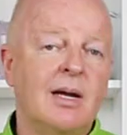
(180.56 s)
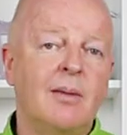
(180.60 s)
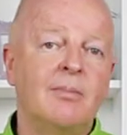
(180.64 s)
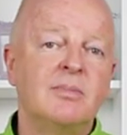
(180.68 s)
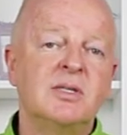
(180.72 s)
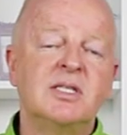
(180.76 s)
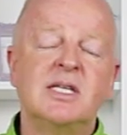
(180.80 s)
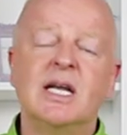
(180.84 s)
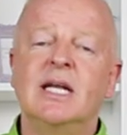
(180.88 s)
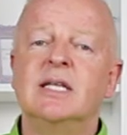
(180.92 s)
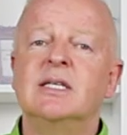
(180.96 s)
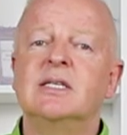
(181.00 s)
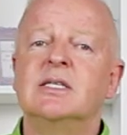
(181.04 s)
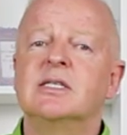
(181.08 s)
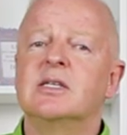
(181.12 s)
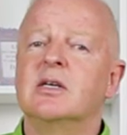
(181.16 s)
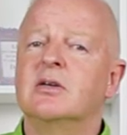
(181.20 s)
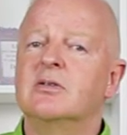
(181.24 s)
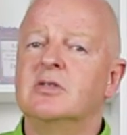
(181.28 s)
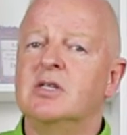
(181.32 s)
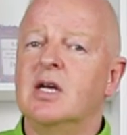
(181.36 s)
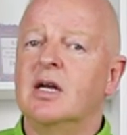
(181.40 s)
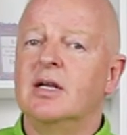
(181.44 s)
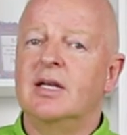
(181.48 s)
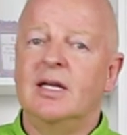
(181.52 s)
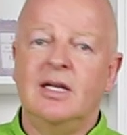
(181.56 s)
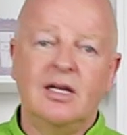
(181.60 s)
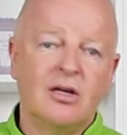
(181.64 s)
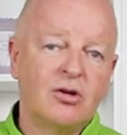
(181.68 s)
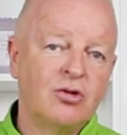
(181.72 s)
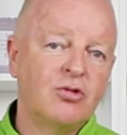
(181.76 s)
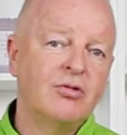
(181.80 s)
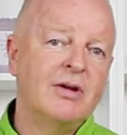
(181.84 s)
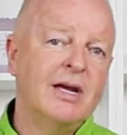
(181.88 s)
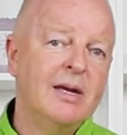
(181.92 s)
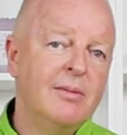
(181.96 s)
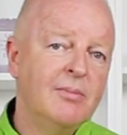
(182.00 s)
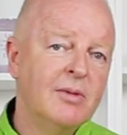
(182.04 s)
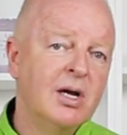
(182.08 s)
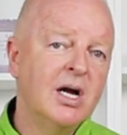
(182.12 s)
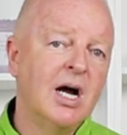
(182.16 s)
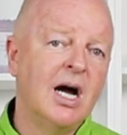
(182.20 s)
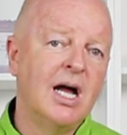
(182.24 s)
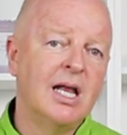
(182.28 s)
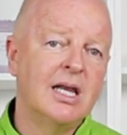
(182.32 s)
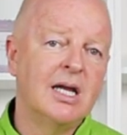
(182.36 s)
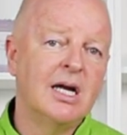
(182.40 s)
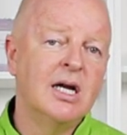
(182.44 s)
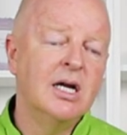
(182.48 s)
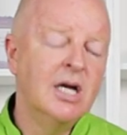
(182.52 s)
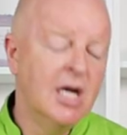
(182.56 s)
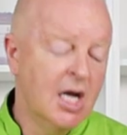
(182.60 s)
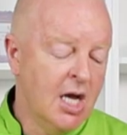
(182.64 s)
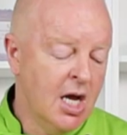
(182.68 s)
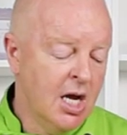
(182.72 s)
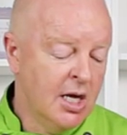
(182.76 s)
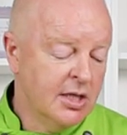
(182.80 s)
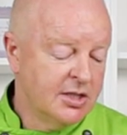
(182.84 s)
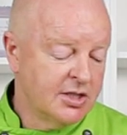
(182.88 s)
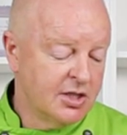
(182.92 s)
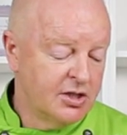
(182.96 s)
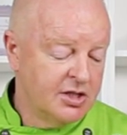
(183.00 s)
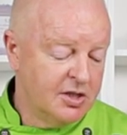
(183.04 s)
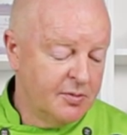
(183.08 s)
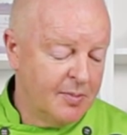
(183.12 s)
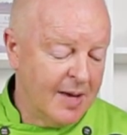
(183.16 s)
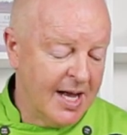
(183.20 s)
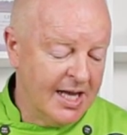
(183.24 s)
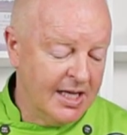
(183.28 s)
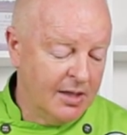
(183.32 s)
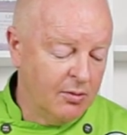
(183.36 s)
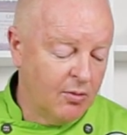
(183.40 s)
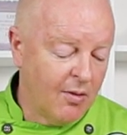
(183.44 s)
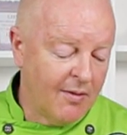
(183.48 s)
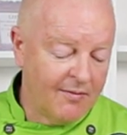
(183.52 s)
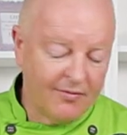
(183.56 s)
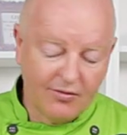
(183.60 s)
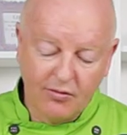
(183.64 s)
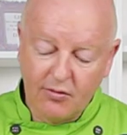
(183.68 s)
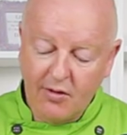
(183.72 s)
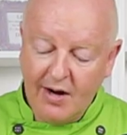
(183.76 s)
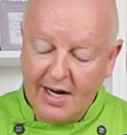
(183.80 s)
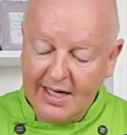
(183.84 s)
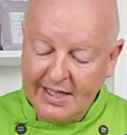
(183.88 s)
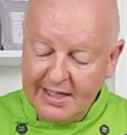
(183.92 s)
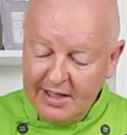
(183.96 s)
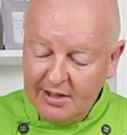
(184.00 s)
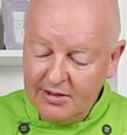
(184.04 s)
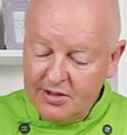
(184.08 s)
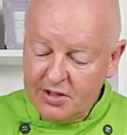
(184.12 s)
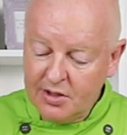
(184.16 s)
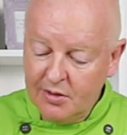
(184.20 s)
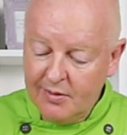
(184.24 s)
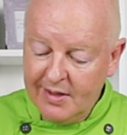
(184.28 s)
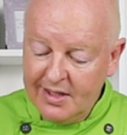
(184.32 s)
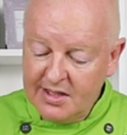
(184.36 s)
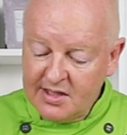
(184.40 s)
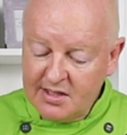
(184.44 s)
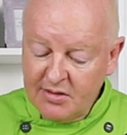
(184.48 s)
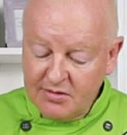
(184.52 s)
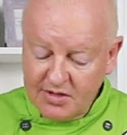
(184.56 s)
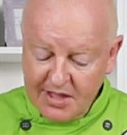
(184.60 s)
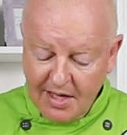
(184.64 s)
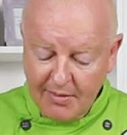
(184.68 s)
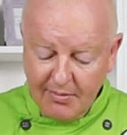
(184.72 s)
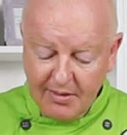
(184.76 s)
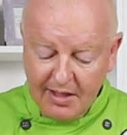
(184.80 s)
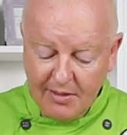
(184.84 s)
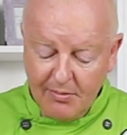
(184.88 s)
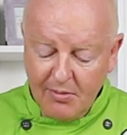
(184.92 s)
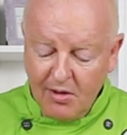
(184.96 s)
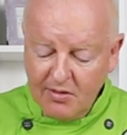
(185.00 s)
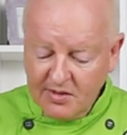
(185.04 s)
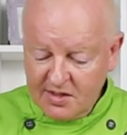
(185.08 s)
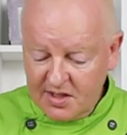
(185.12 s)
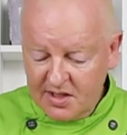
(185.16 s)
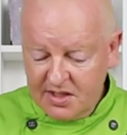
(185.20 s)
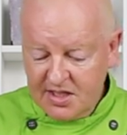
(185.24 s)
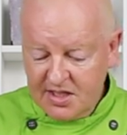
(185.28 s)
some centers are done in a cream color, so depending what variety you're doing. So generally most